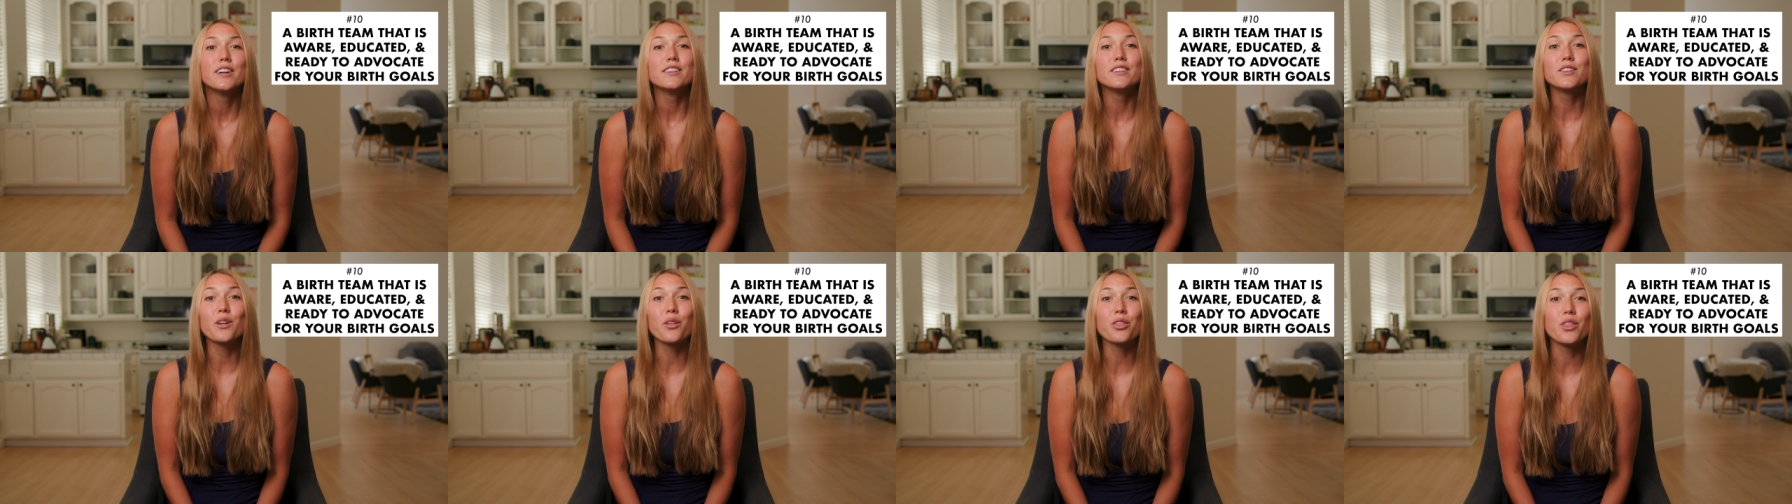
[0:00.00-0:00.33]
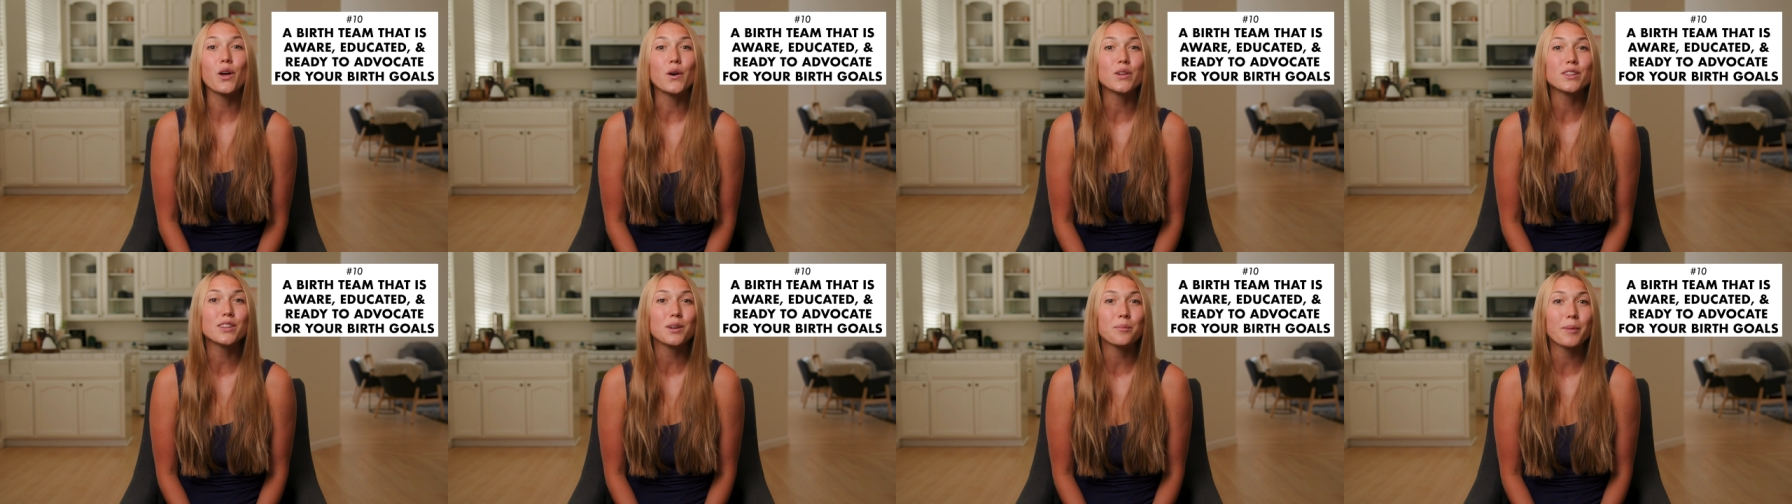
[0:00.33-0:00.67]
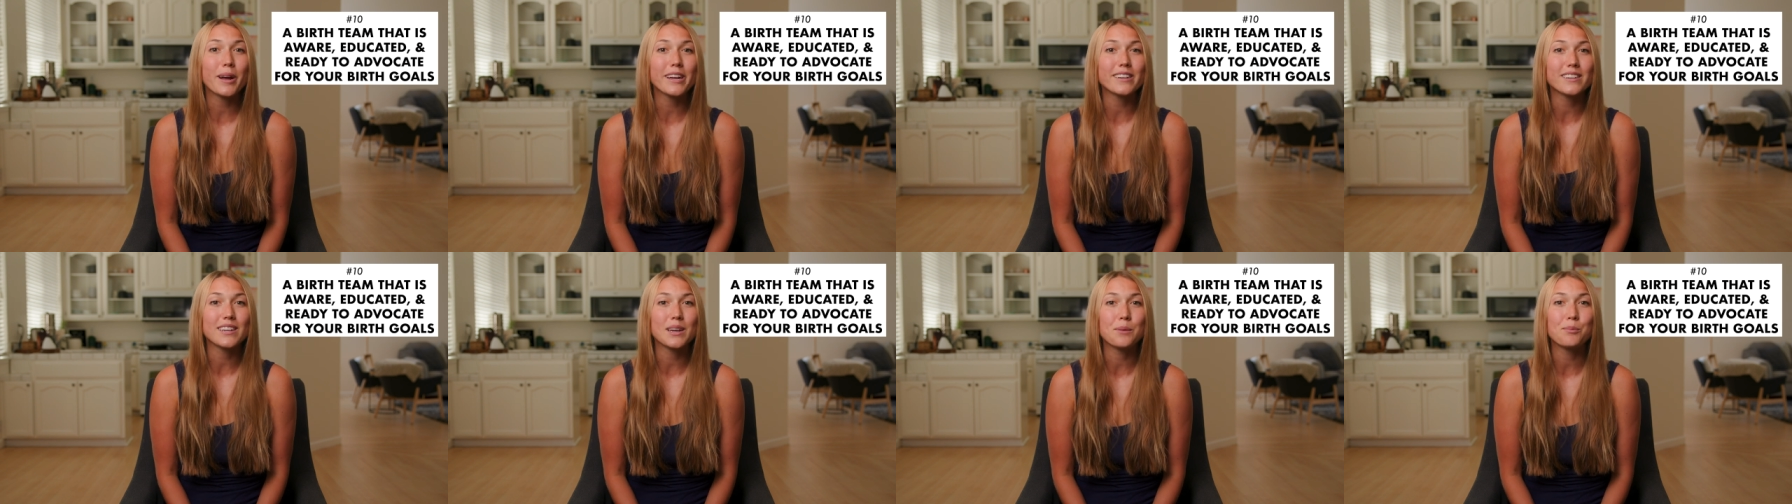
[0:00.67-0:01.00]
So, those are
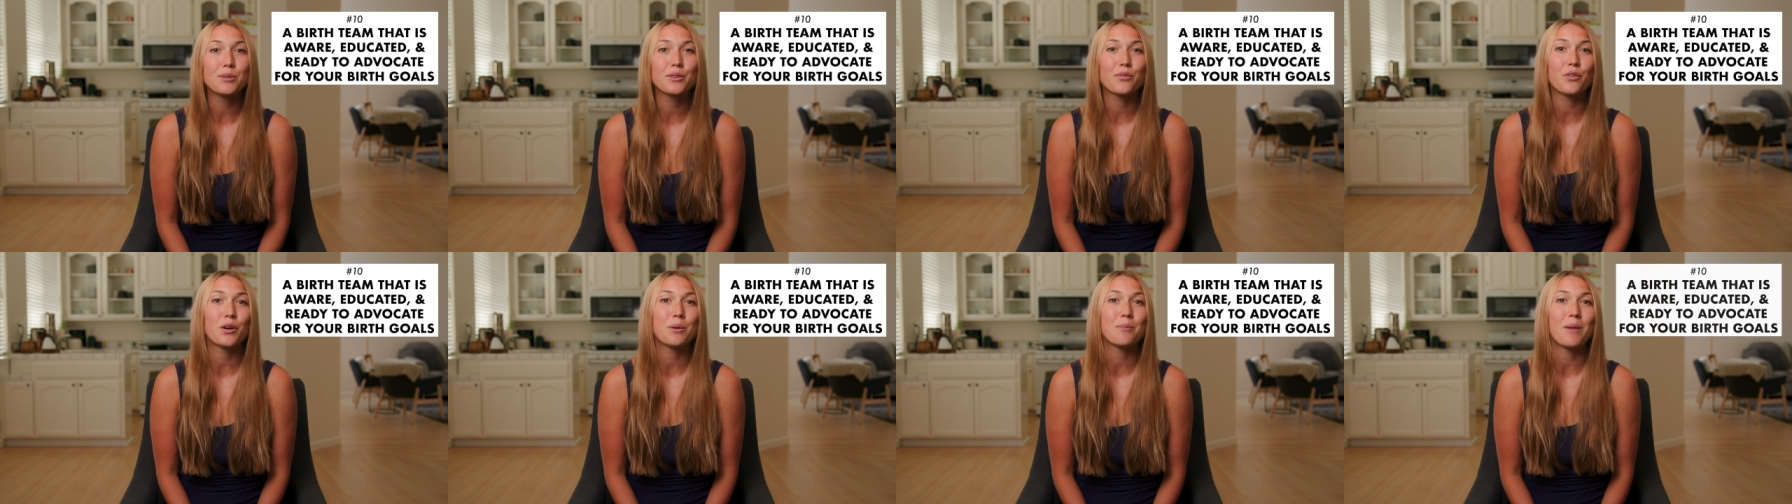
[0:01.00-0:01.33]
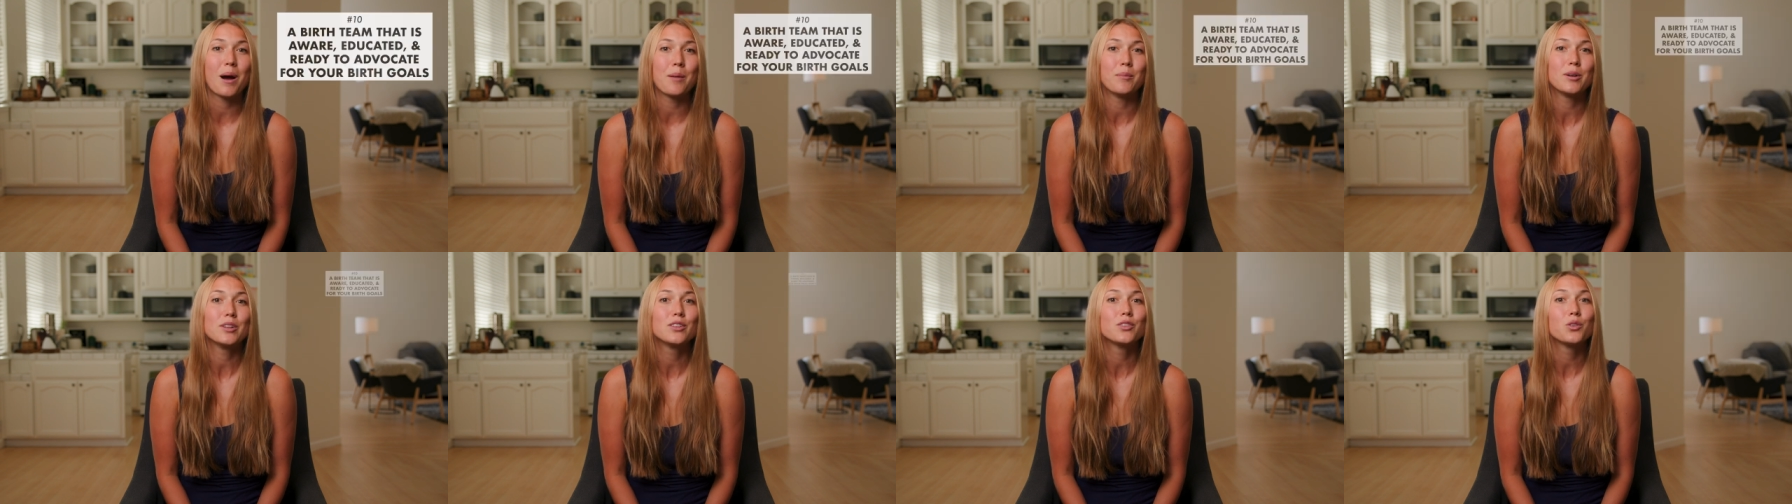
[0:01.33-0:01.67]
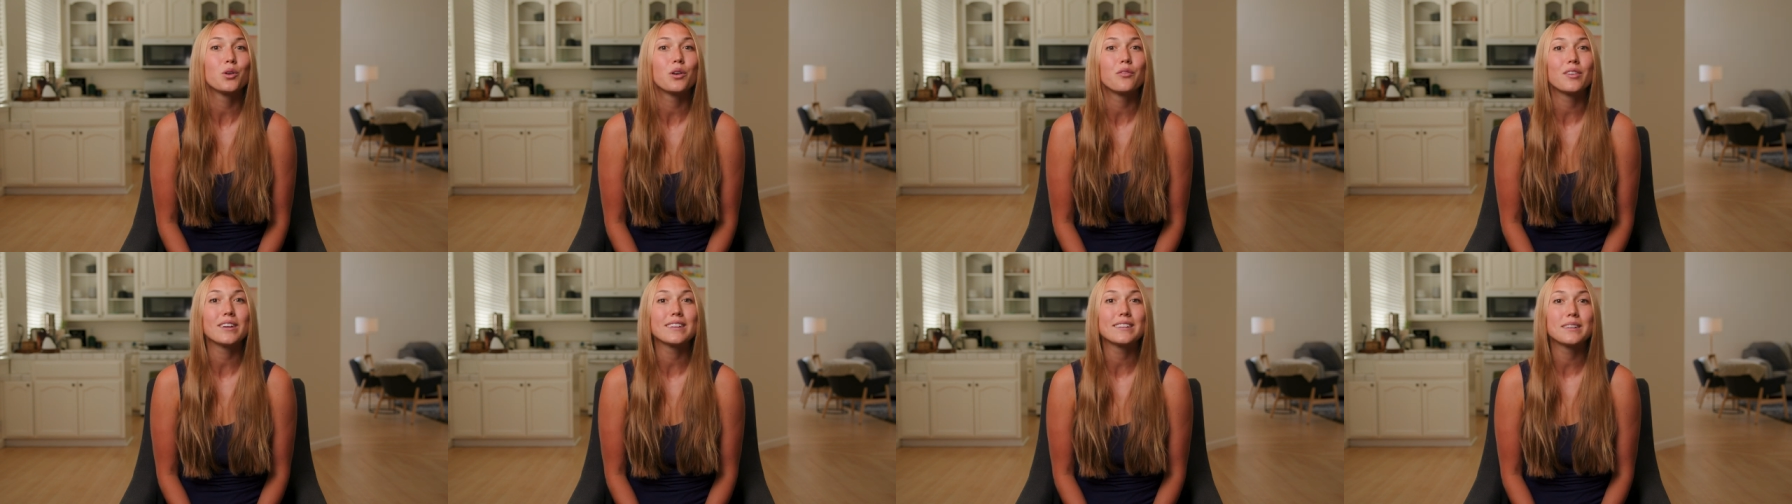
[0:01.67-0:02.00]
my tips for mamas who
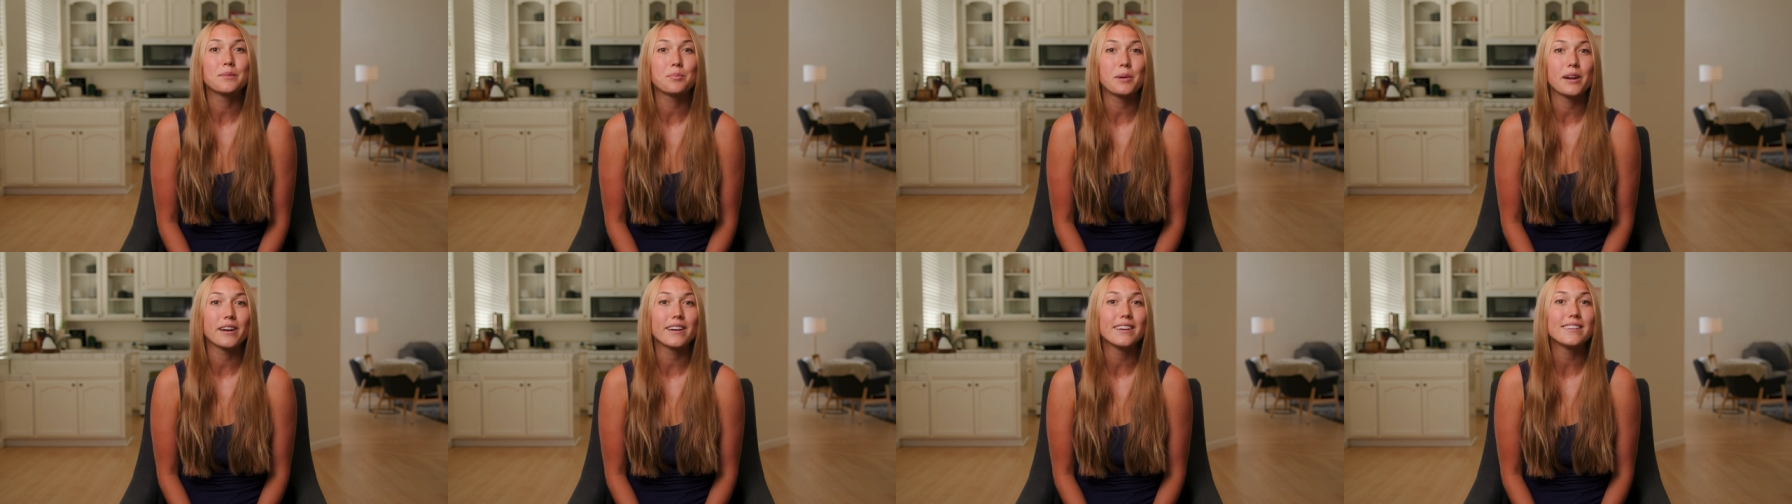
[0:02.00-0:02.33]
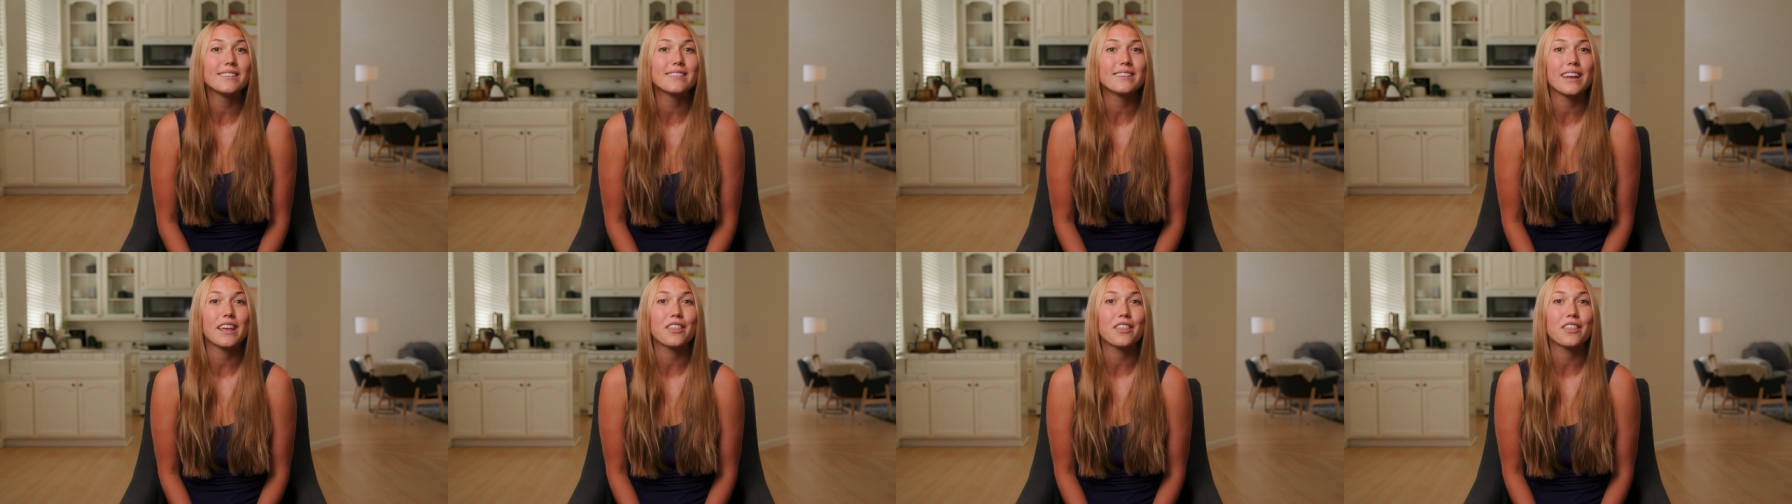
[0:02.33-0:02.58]
have experienced